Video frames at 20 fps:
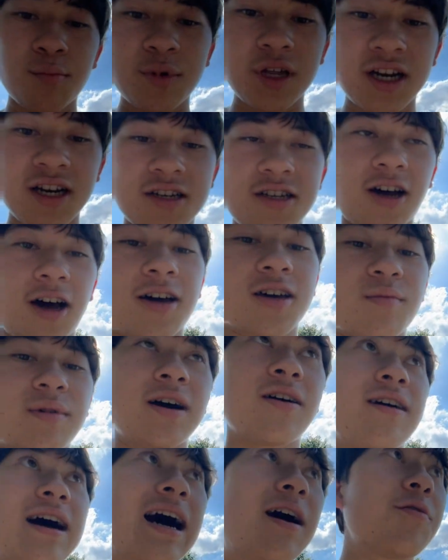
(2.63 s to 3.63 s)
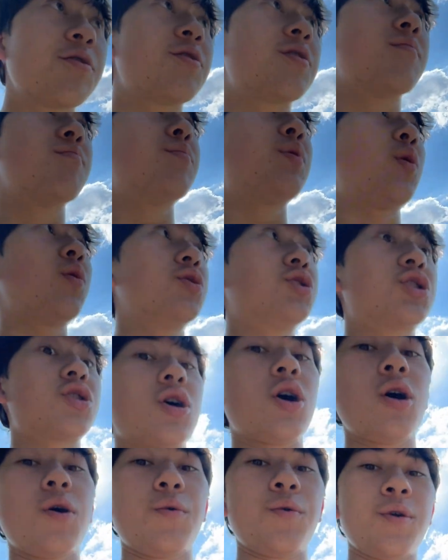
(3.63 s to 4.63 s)
going to talk about how you can build your
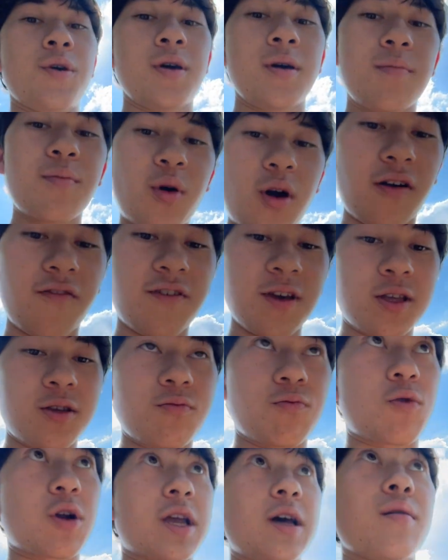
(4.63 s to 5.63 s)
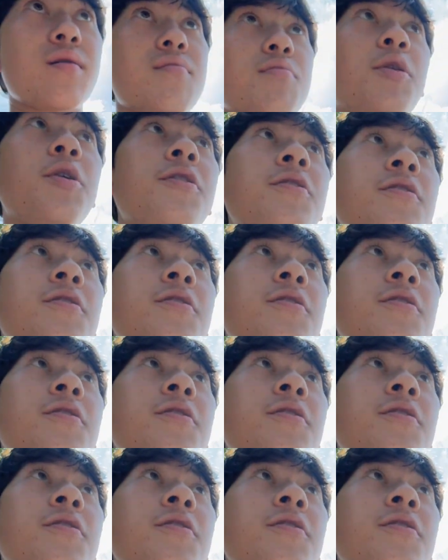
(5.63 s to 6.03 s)
own perfect workout split.